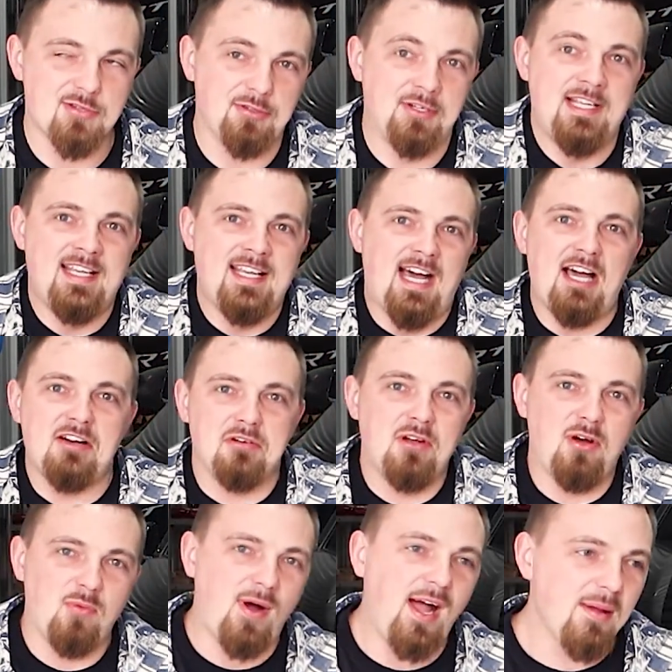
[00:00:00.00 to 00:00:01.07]
So I don't
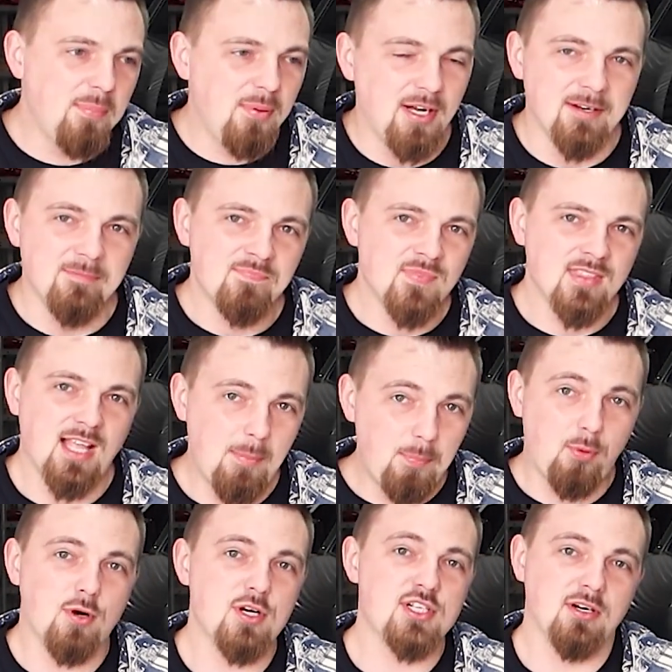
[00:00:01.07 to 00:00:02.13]
know why, but
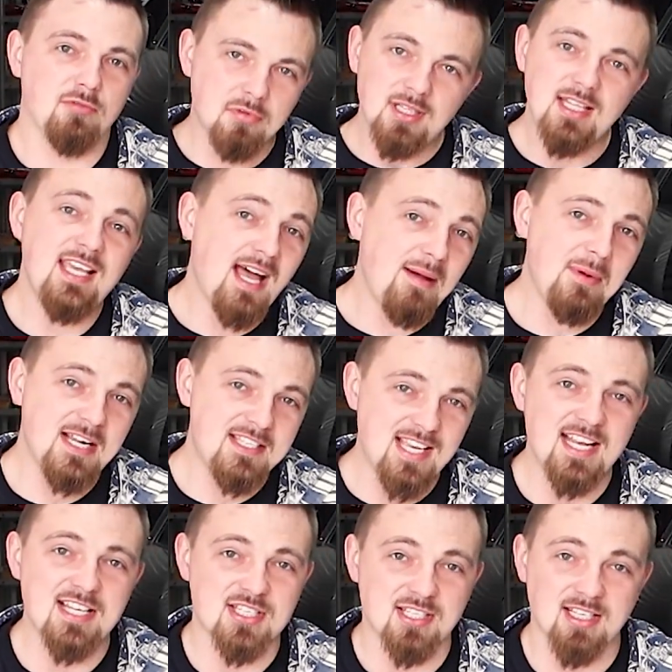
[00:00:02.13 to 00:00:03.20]
that Porsche really got my
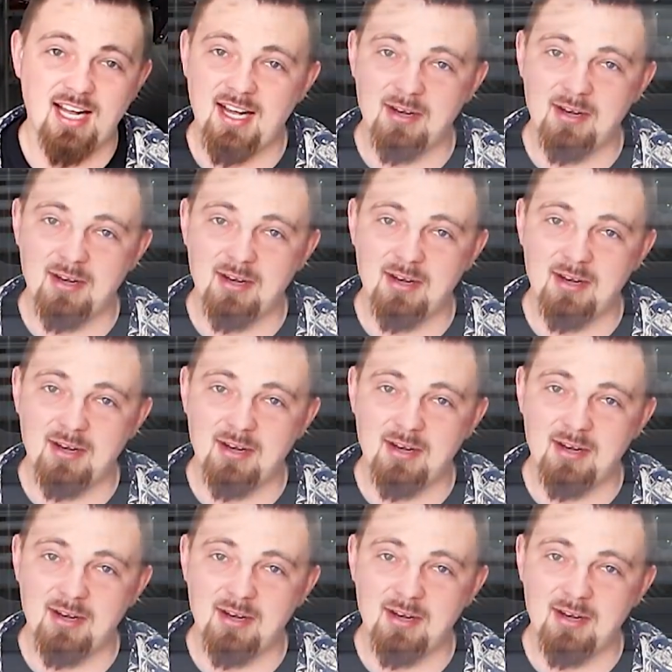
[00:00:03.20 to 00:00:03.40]
attention.